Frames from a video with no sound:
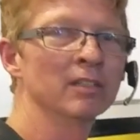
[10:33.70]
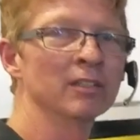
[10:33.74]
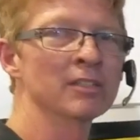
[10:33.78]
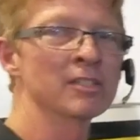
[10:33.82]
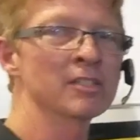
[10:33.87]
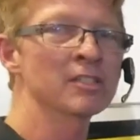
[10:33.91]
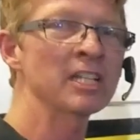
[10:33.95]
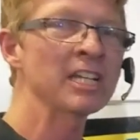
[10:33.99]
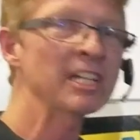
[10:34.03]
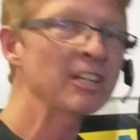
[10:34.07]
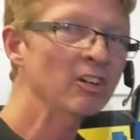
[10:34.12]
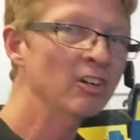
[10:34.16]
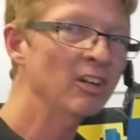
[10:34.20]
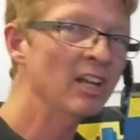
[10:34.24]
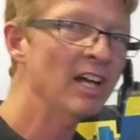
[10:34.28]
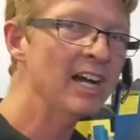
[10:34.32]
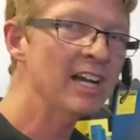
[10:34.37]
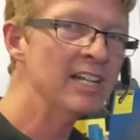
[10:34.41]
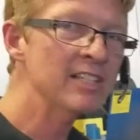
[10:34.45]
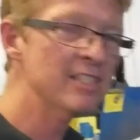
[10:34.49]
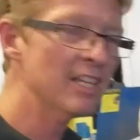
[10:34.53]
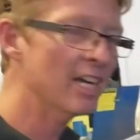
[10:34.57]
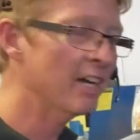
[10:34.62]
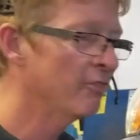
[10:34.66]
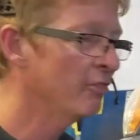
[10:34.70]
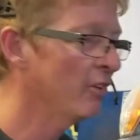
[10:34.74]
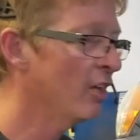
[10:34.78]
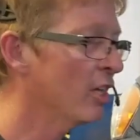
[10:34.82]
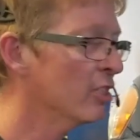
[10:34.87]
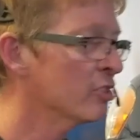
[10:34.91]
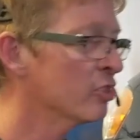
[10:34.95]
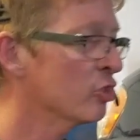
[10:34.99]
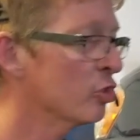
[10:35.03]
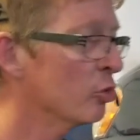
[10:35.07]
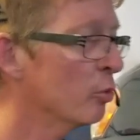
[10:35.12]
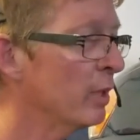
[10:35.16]
Stinger lights, I've
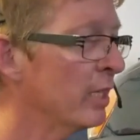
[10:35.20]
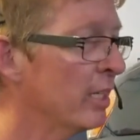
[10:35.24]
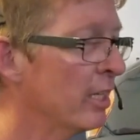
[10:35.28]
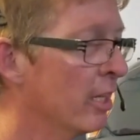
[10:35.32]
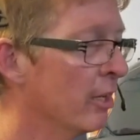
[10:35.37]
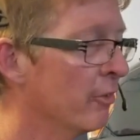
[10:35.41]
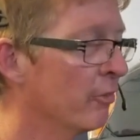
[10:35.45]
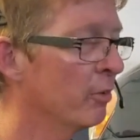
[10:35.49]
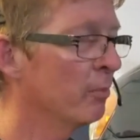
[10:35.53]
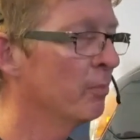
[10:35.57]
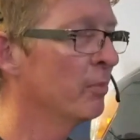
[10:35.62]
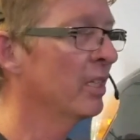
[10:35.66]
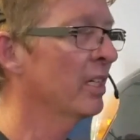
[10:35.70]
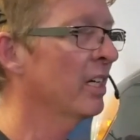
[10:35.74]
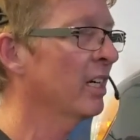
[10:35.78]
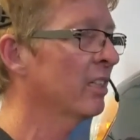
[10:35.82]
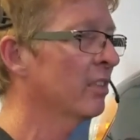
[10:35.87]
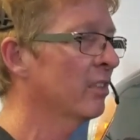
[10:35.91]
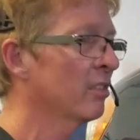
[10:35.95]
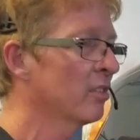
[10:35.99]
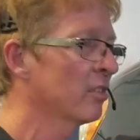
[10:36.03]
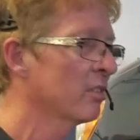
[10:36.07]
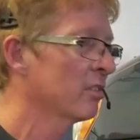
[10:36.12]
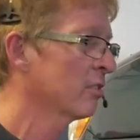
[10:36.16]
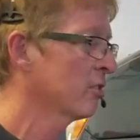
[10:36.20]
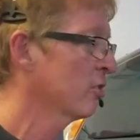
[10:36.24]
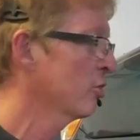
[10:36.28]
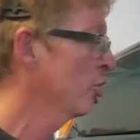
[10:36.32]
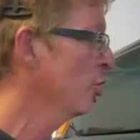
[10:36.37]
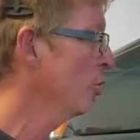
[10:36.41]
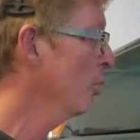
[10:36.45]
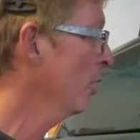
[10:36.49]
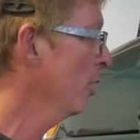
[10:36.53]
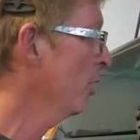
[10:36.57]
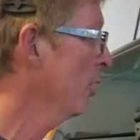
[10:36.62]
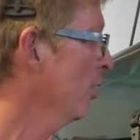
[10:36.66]
lost 3 of them. We got
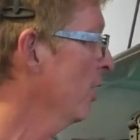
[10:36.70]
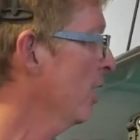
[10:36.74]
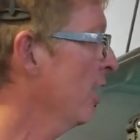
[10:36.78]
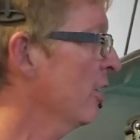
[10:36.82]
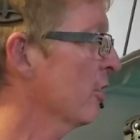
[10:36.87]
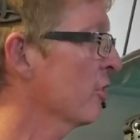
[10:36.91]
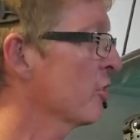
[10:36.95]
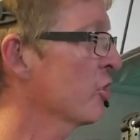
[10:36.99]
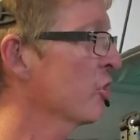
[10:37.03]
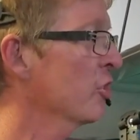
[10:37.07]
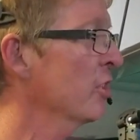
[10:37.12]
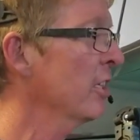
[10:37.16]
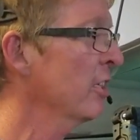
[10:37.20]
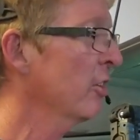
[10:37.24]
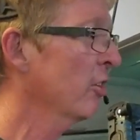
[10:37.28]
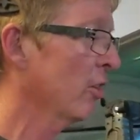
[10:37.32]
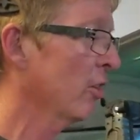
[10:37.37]
$200 Stinger